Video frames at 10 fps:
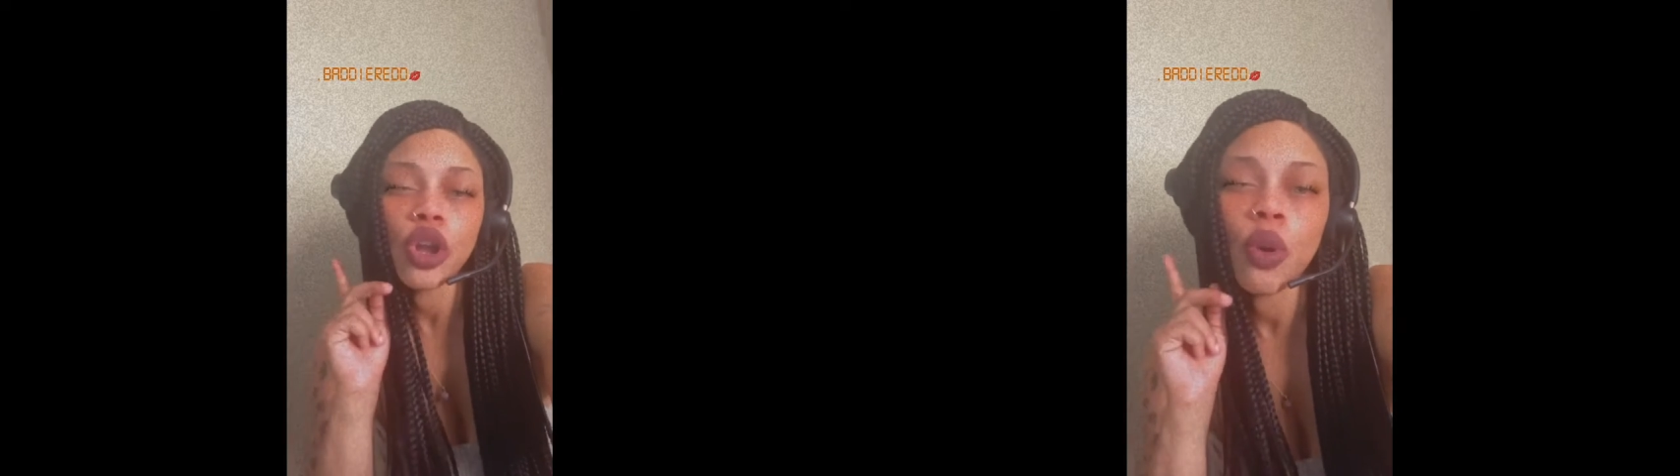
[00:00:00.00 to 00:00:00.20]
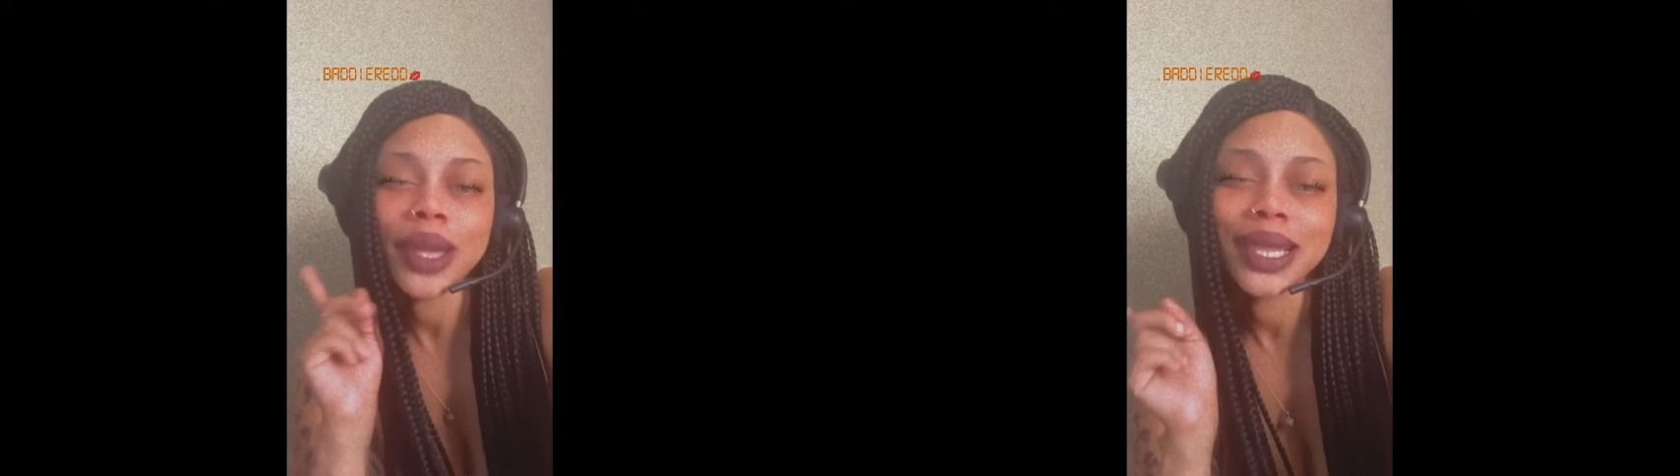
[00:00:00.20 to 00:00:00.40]

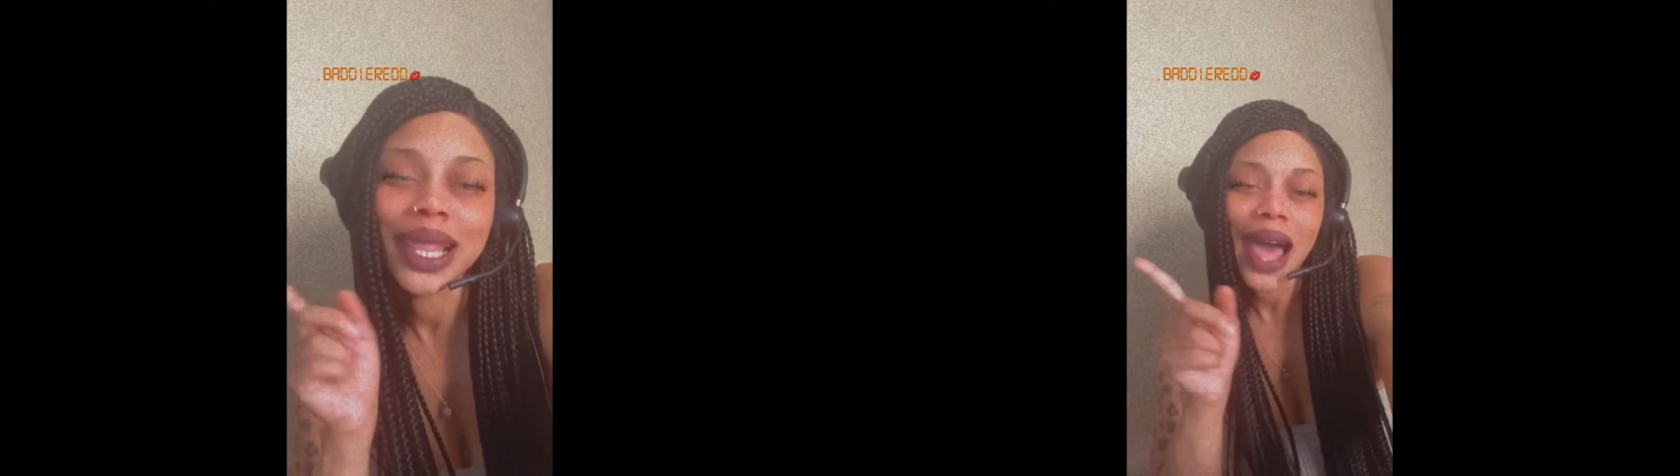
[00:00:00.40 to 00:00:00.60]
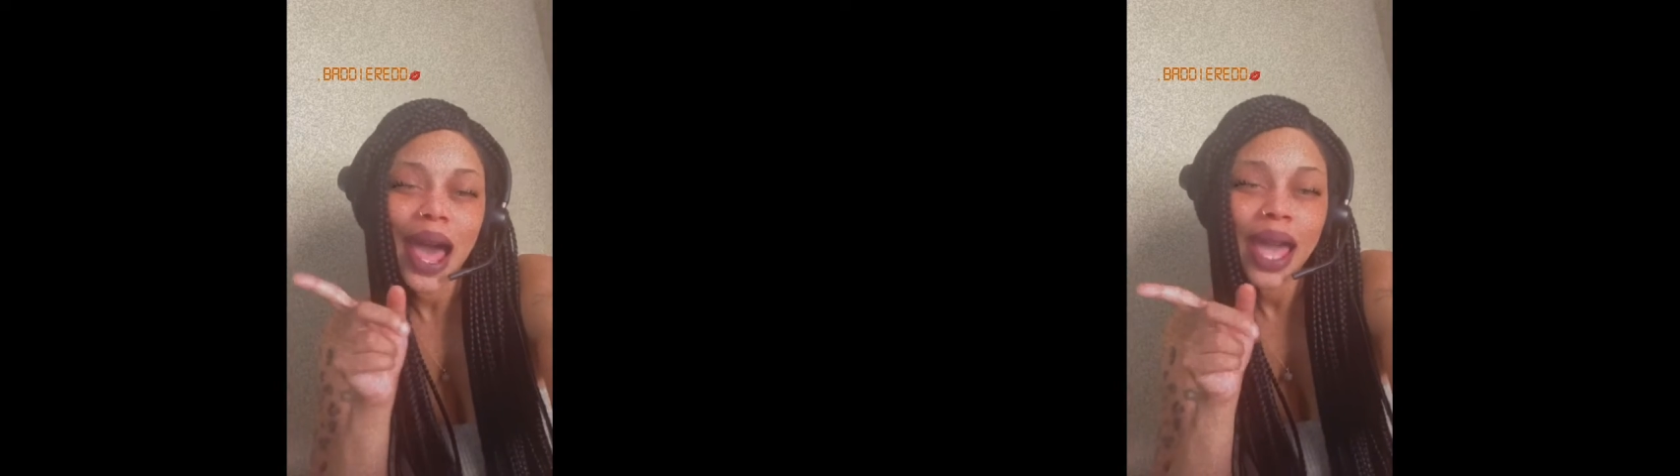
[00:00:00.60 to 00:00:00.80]
going
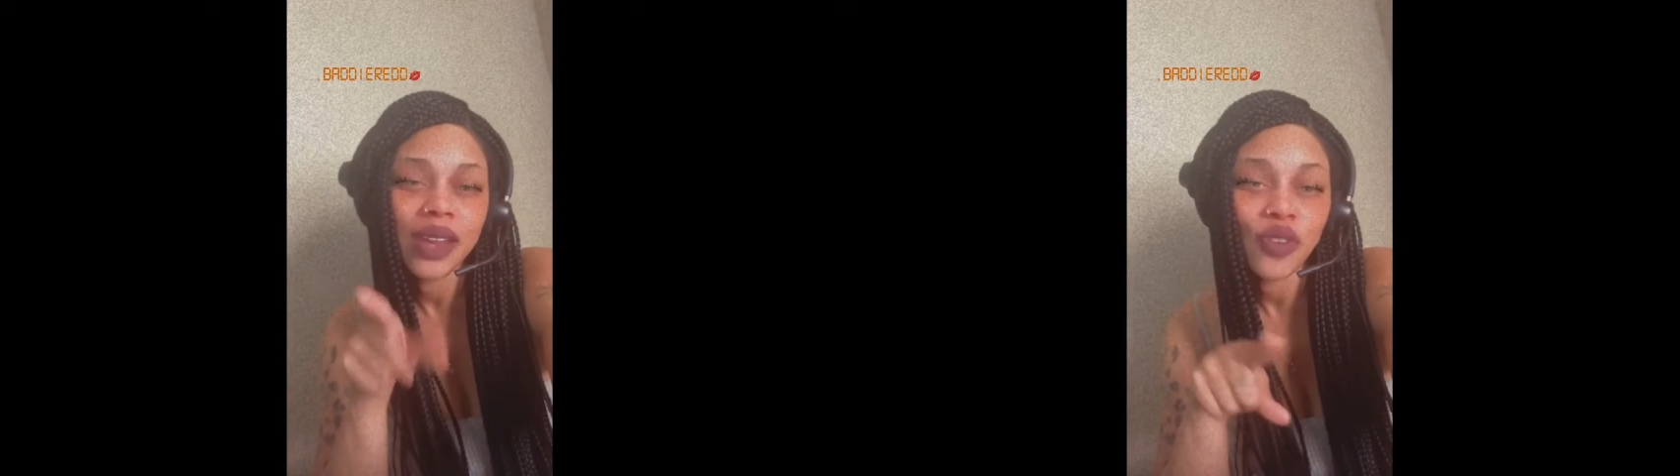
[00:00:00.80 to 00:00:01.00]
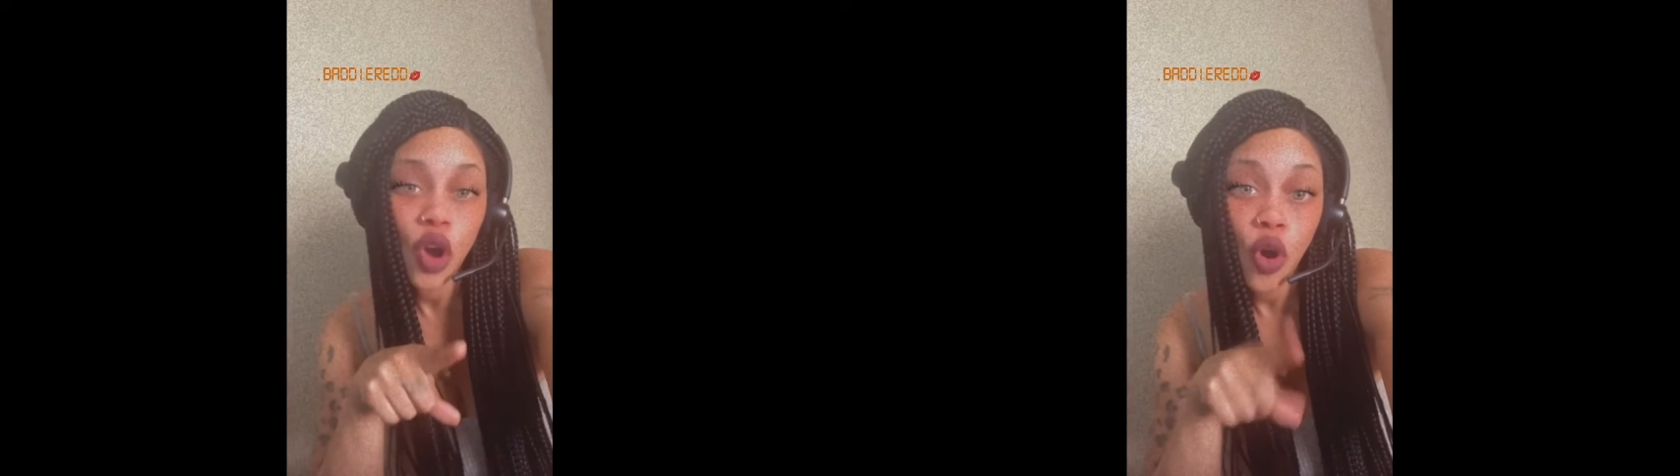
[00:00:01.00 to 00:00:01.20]

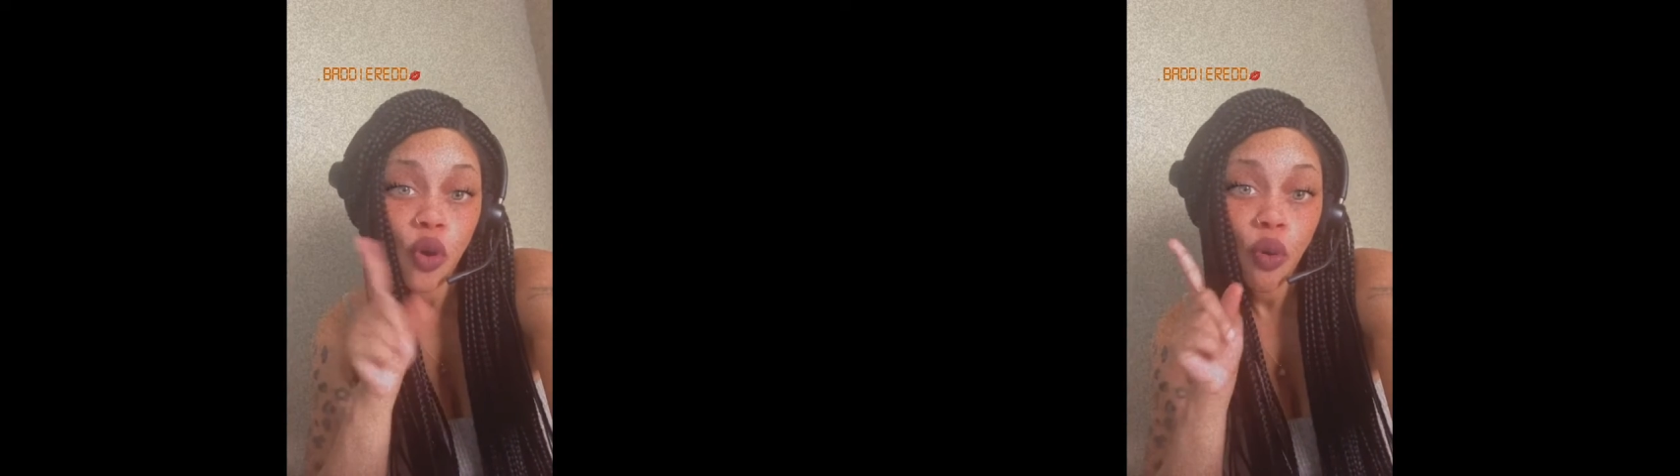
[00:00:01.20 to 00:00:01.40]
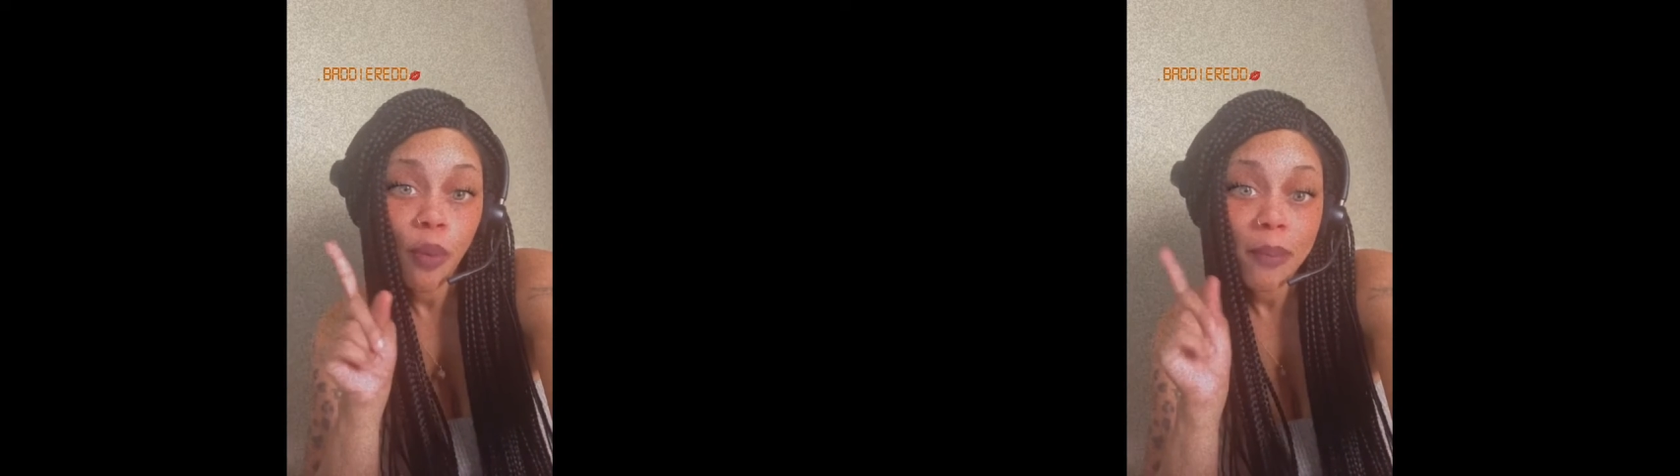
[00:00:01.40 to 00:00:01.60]
live on